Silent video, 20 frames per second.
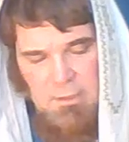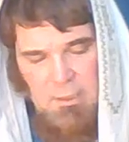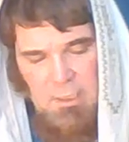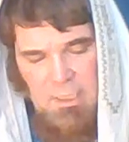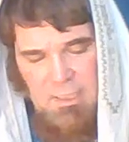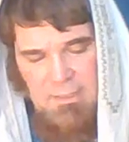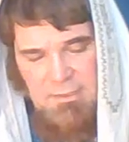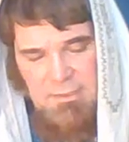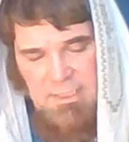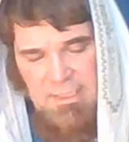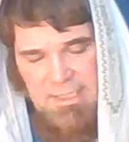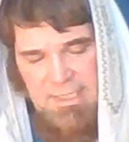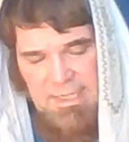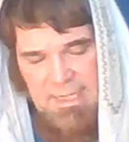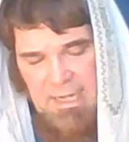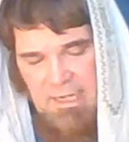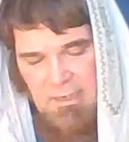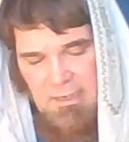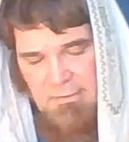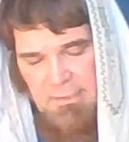on the
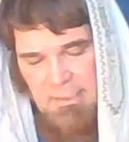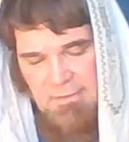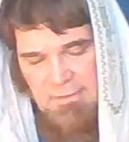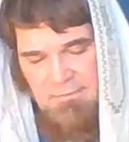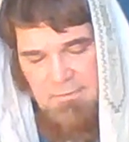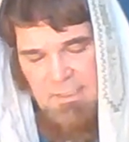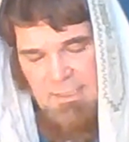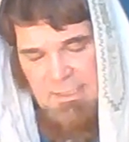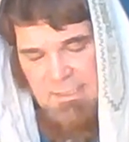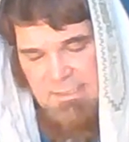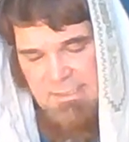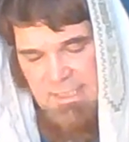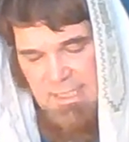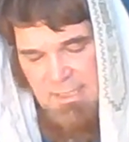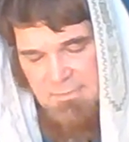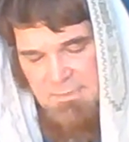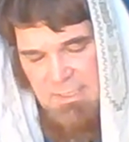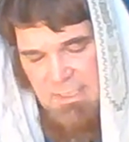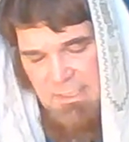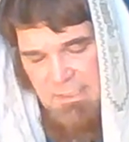count of
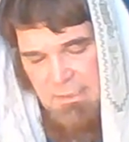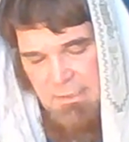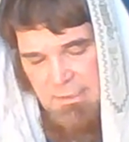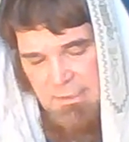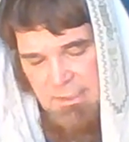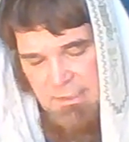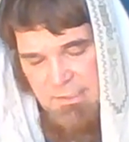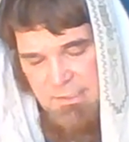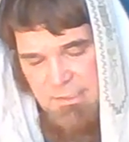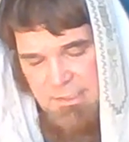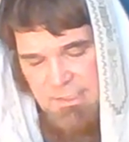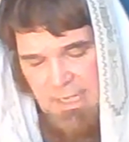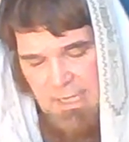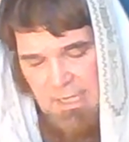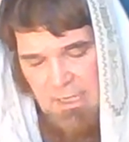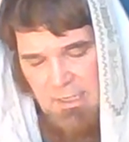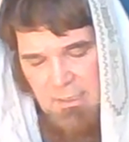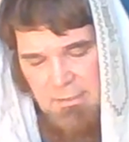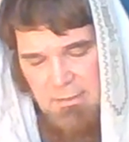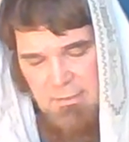accepting the
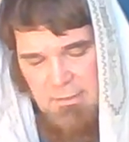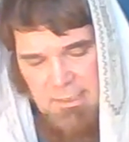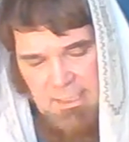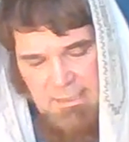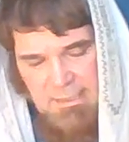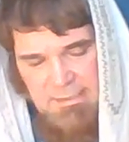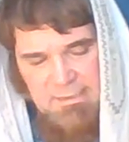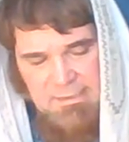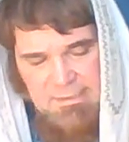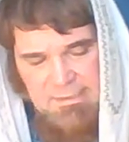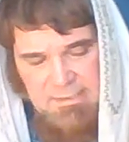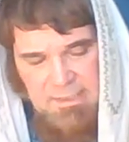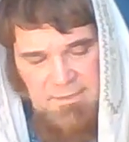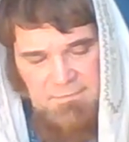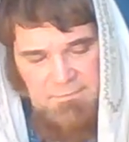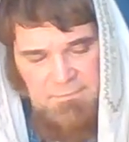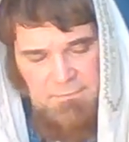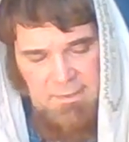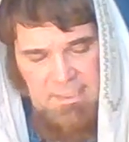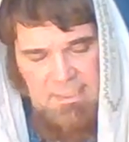share and
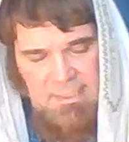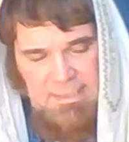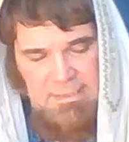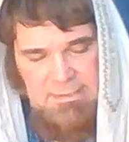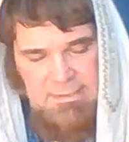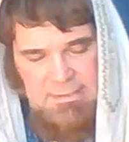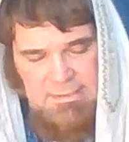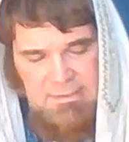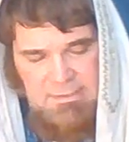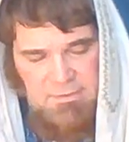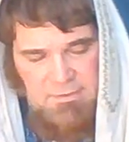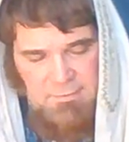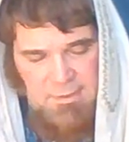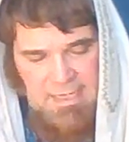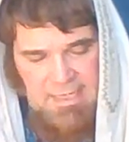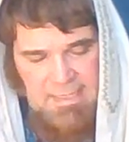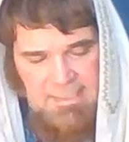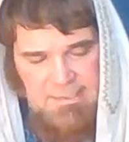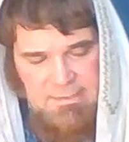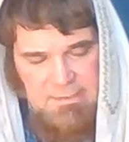suffering and
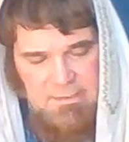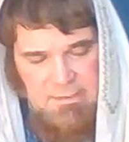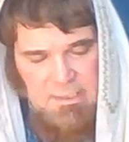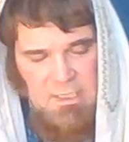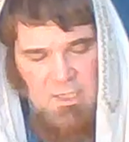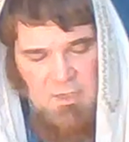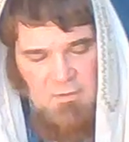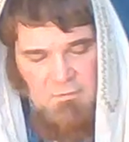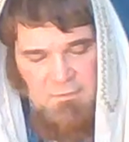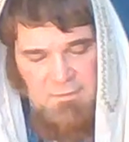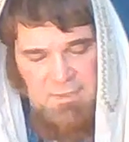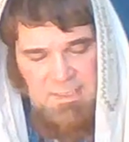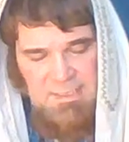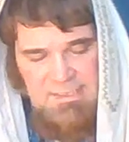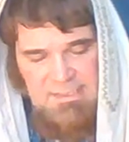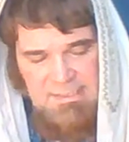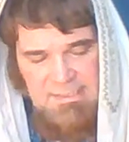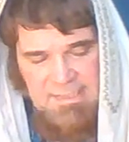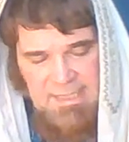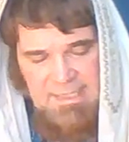disgrace for the
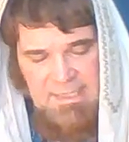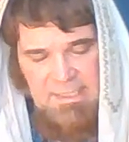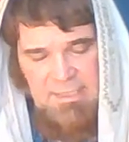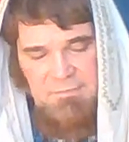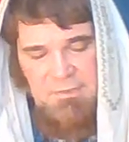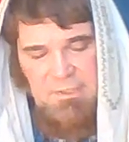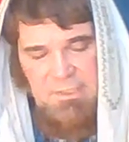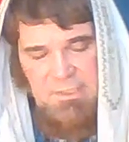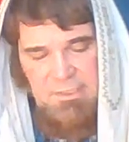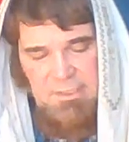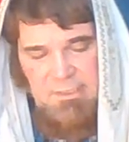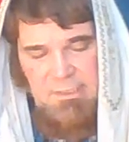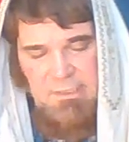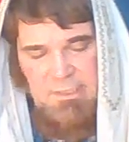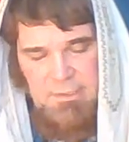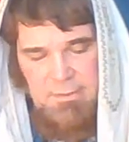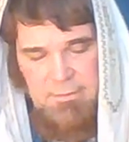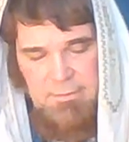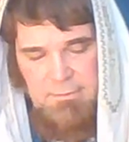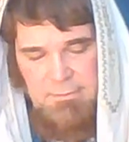sake of the good
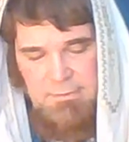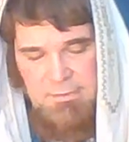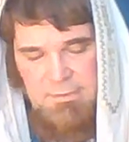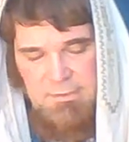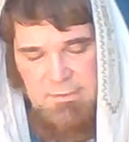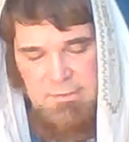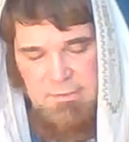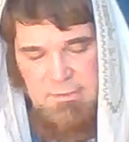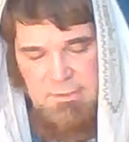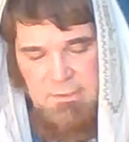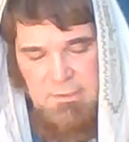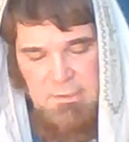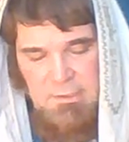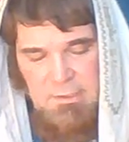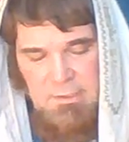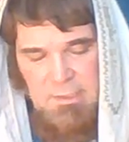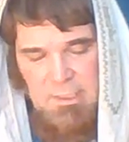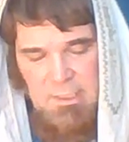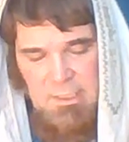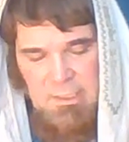news.
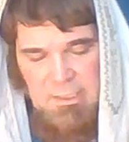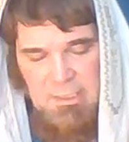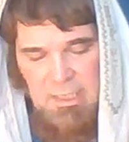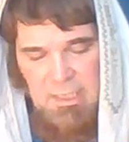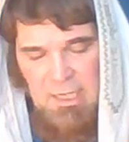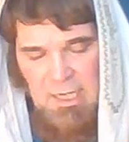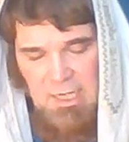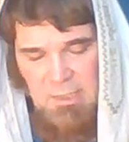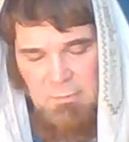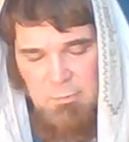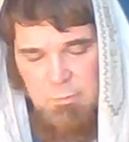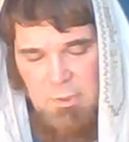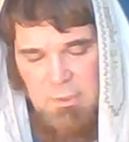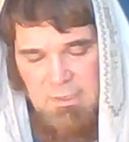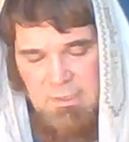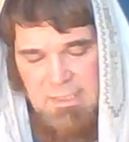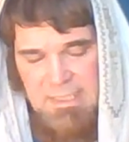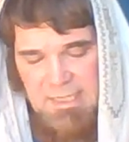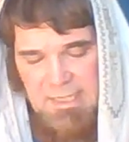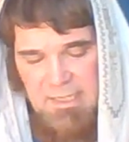God
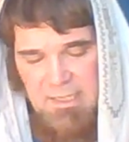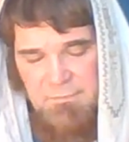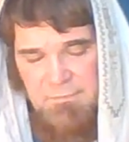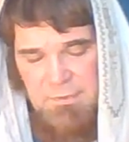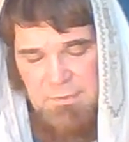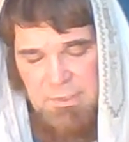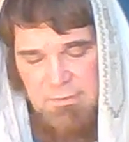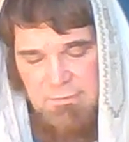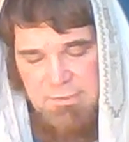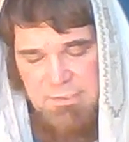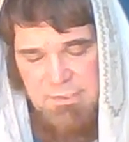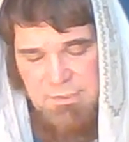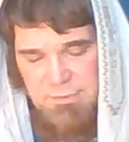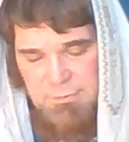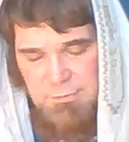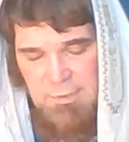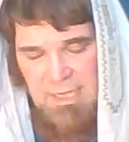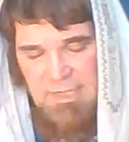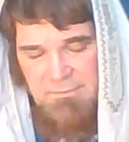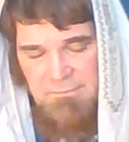will give you
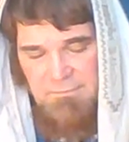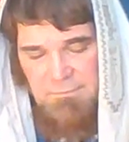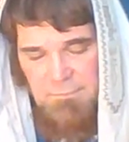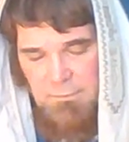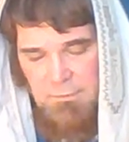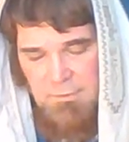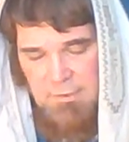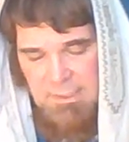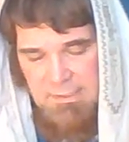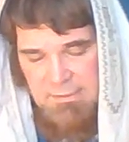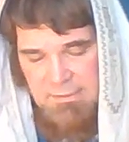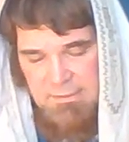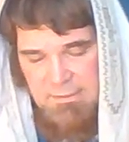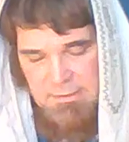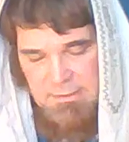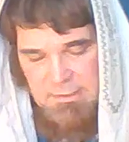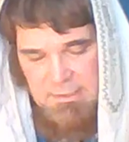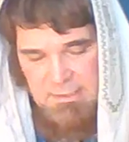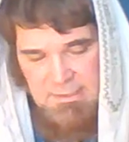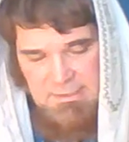strength for
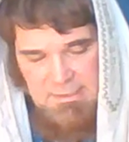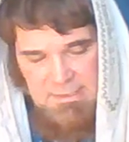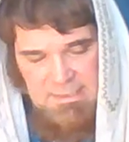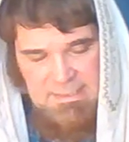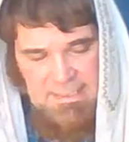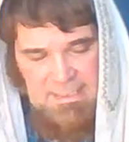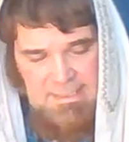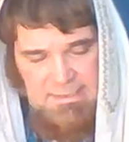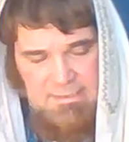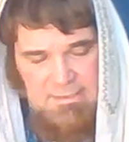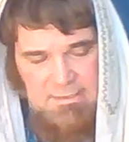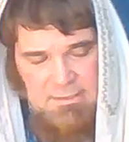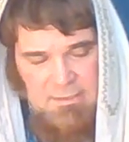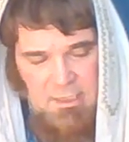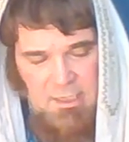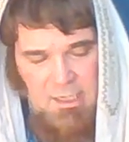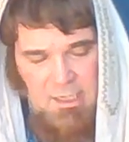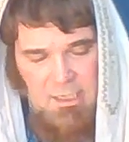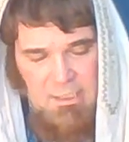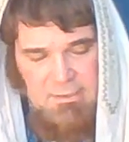it, since
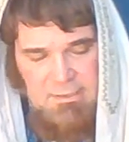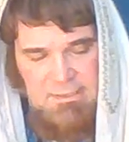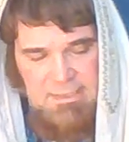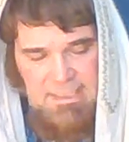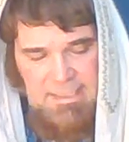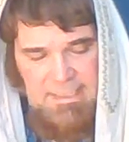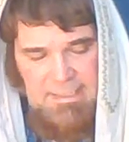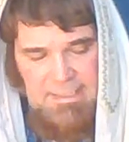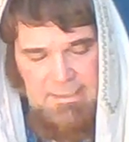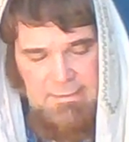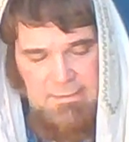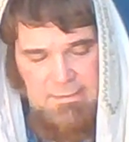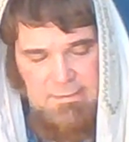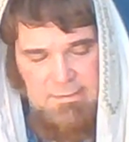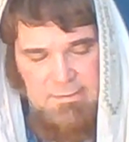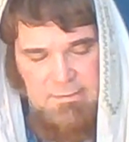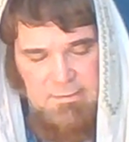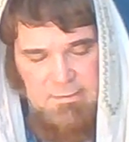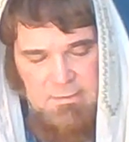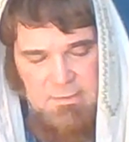our
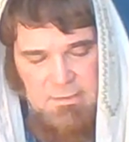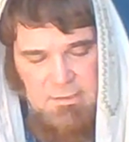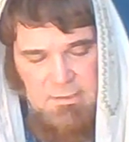deeds,